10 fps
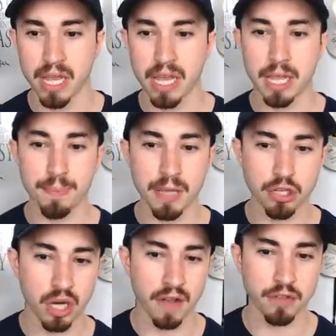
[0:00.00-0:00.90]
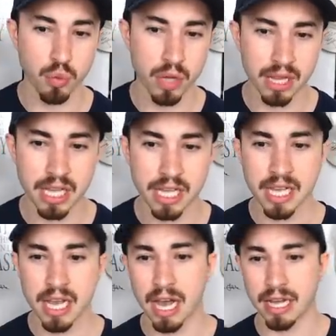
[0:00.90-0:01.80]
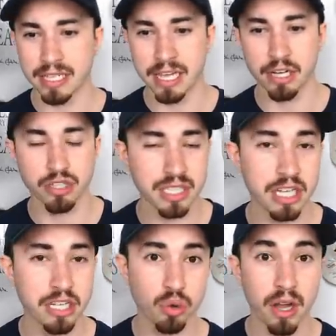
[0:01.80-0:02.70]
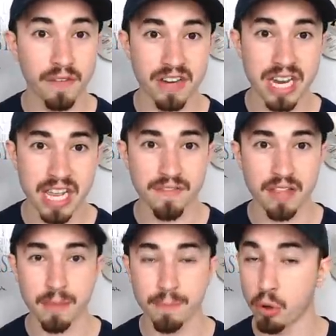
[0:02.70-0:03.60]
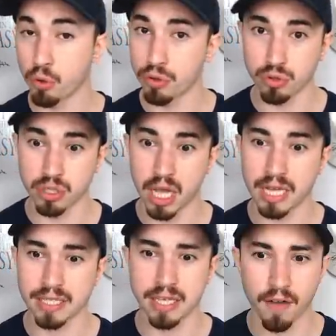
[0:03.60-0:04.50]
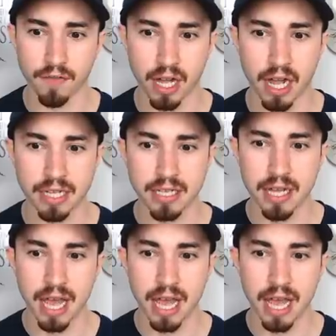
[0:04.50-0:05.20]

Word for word: He beat Travis Wittlake, uh, Tanner Schedule of Navy, both those guys, tough guys,